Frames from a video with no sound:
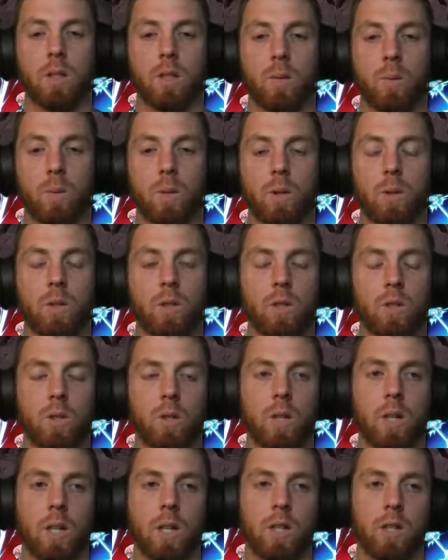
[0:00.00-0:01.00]
We're doing
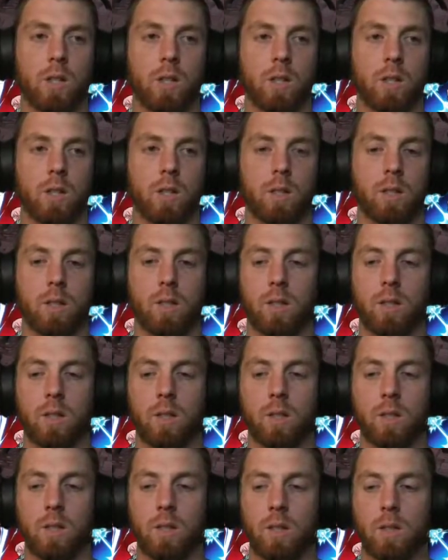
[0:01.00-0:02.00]
Starlight here.
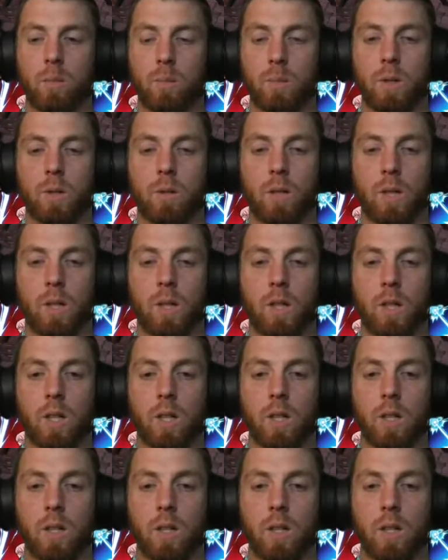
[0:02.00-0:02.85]
Don't be doing that.